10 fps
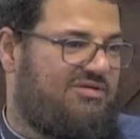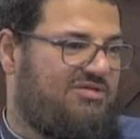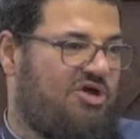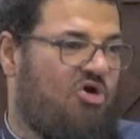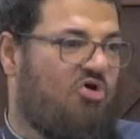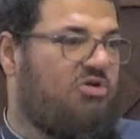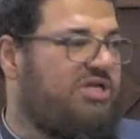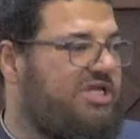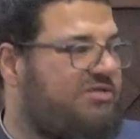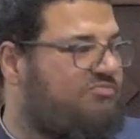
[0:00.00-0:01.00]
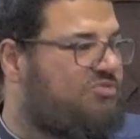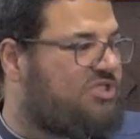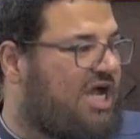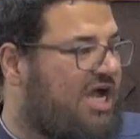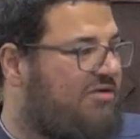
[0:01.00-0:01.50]
The only
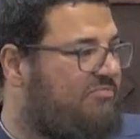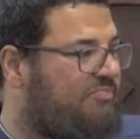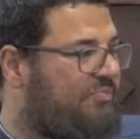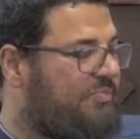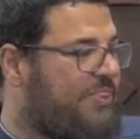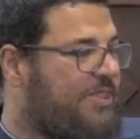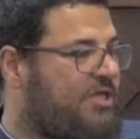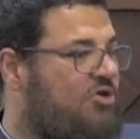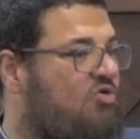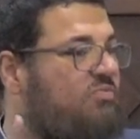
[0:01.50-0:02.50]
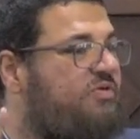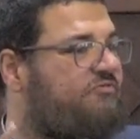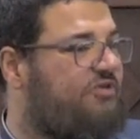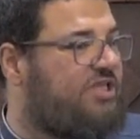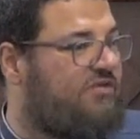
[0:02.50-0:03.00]
time you will be
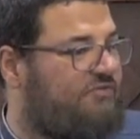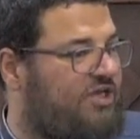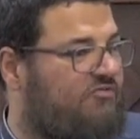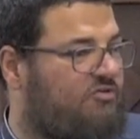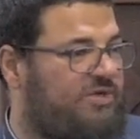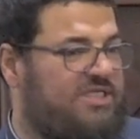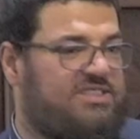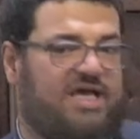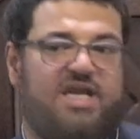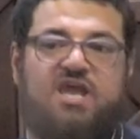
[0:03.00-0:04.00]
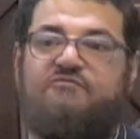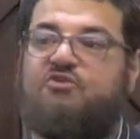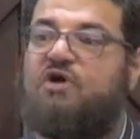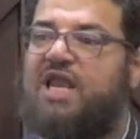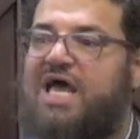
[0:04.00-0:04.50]
defeated from inside, if
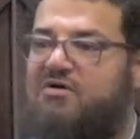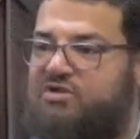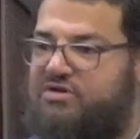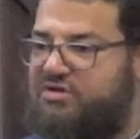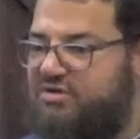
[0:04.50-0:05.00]
you allowed it.